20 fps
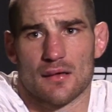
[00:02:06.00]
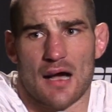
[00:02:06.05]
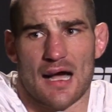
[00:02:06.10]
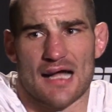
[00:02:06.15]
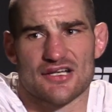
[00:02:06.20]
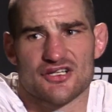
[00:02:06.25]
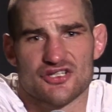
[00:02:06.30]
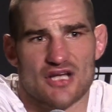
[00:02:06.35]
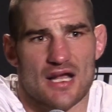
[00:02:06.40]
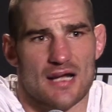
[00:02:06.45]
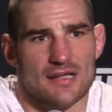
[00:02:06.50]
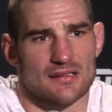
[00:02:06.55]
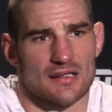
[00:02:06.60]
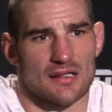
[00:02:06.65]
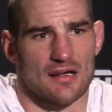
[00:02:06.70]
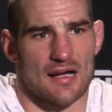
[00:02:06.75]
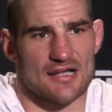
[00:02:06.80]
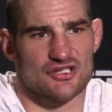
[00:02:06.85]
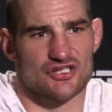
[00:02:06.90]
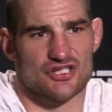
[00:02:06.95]
I checked. A,
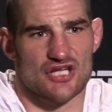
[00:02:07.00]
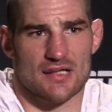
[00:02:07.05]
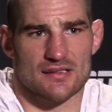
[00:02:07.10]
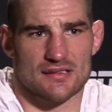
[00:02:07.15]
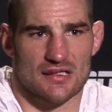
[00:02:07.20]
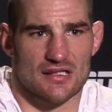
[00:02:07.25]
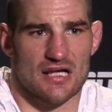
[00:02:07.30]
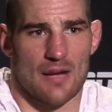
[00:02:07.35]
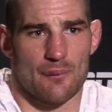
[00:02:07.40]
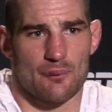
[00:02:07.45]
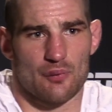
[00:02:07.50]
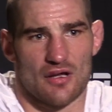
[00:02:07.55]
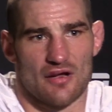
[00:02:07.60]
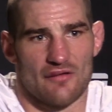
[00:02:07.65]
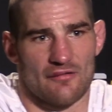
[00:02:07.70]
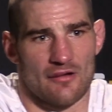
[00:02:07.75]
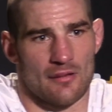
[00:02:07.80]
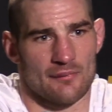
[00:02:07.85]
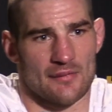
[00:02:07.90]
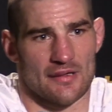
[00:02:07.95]
I checked a couple of
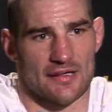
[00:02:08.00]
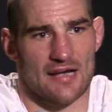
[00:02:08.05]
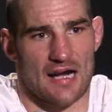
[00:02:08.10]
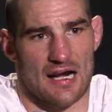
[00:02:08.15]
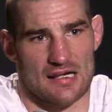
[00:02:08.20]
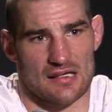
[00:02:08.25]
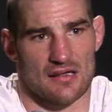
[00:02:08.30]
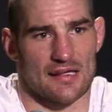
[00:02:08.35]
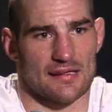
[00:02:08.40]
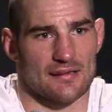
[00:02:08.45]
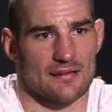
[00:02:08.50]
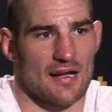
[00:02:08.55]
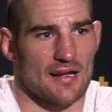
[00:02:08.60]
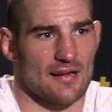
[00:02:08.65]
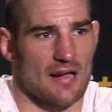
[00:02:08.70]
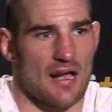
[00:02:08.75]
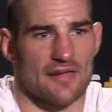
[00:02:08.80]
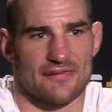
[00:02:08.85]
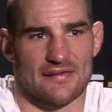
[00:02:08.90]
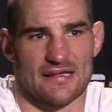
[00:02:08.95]
them that kind of like
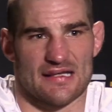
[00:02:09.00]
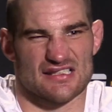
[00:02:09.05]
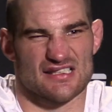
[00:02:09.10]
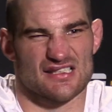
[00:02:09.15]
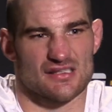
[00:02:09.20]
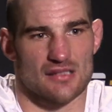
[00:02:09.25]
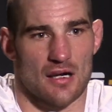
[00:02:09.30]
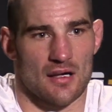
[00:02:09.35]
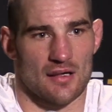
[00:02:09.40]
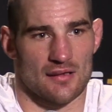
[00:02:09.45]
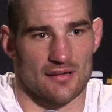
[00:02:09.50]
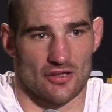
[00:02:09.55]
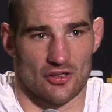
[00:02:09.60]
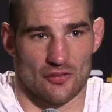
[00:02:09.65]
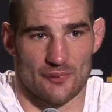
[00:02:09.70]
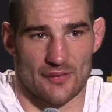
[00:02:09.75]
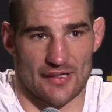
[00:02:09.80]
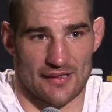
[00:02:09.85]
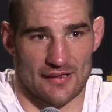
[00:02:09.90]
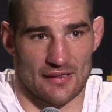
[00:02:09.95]
I, I, think it stung a little
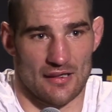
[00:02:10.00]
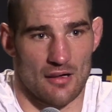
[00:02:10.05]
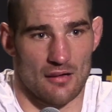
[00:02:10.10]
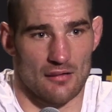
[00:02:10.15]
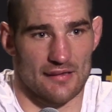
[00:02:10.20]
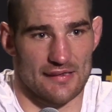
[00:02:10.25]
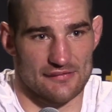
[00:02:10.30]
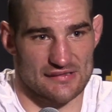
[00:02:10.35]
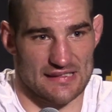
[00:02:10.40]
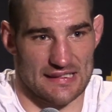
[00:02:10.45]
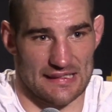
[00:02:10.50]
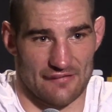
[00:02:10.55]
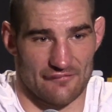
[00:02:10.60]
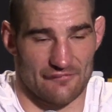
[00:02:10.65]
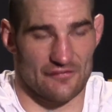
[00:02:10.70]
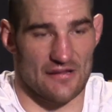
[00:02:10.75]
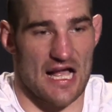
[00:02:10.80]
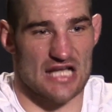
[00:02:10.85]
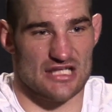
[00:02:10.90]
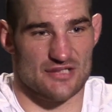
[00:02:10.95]
bit. You know, he was getting
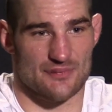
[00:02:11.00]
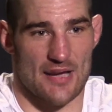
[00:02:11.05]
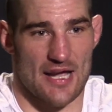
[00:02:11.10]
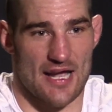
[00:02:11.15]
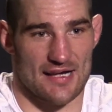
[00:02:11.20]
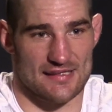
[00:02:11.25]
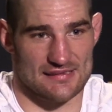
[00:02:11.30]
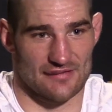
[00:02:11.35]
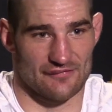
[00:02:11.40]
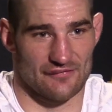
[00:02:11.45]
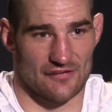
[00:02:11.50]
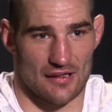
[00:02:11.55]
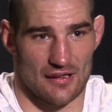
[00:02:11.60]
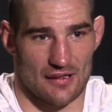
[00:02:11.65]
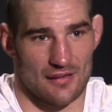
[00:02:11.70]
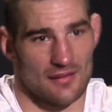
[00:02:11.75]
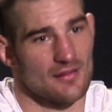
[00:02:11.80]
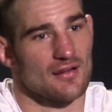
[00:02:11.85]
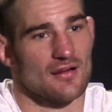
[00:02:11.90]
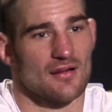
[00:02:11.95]
flashbacks of
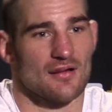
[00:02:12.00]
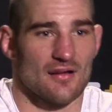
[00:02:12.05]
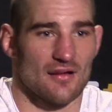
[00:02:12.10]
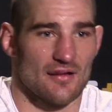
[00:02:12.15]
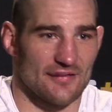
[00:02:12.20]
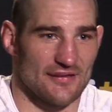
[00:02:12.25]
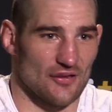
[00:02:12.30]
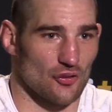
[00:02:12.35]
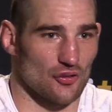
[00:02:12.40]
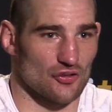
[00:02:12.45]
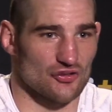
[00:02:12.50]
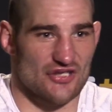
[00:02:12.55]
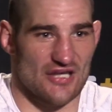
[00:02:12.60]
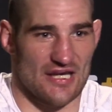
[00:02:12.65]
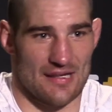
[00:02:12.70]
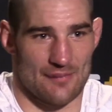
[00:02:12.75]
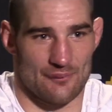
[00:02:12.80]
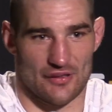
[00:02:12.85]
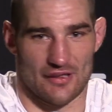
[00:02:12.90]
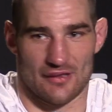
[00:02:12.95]
uh, the old
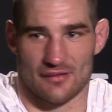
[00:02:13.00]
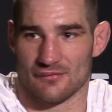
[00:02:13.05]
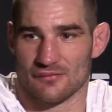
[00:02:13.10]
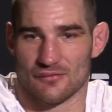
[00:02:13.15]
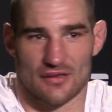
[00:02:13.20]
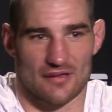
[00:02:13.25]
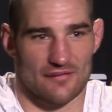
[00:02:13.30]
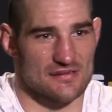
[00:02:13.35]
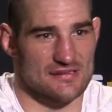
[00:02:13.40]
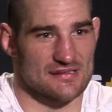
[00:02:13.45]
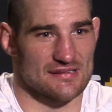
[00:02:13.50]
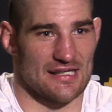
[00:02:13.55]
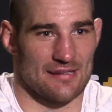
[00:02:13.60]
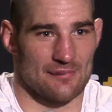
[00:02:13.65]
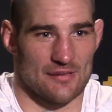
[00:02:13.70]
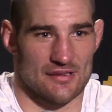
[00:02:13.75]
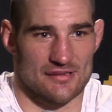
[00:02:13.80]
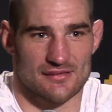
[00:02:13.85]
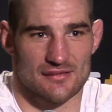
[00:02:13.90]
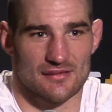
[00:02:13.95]
champion, whatever his name is.